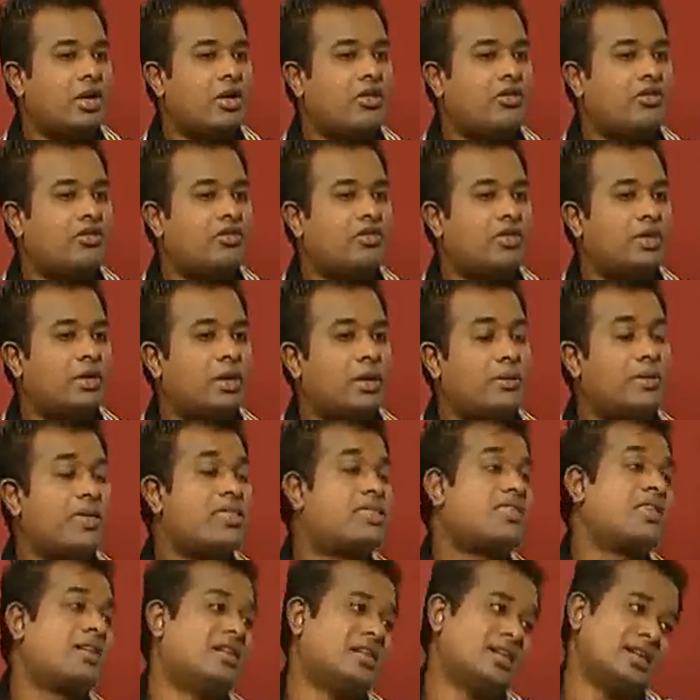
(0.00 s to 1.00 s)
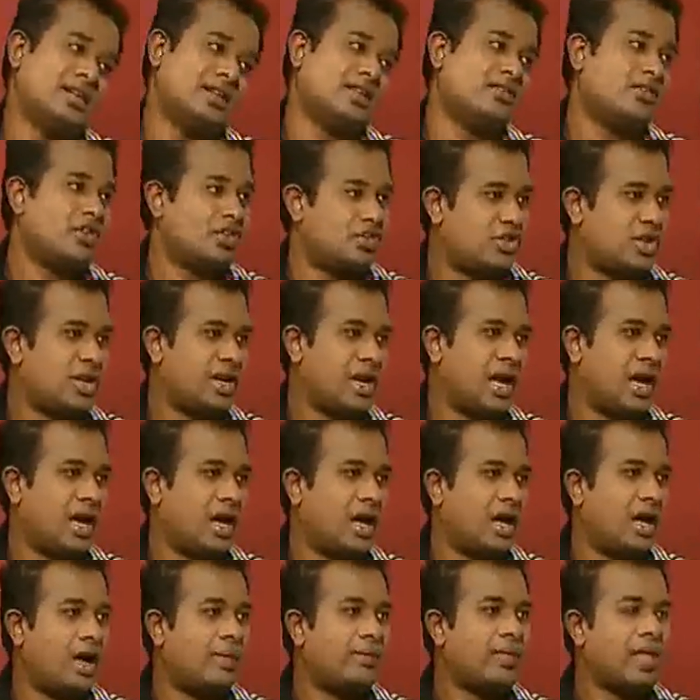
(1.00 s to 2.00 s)
of Mr. Earth for Sri
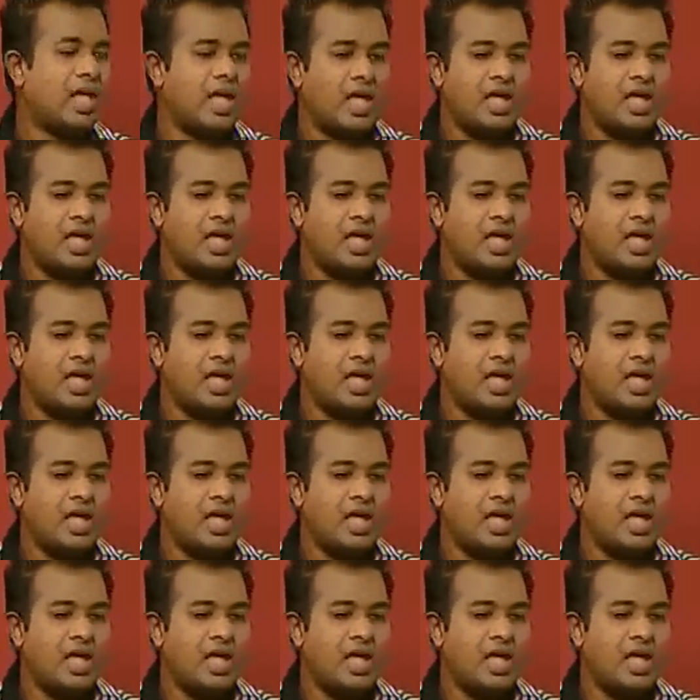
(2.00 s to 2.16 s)
Lanka.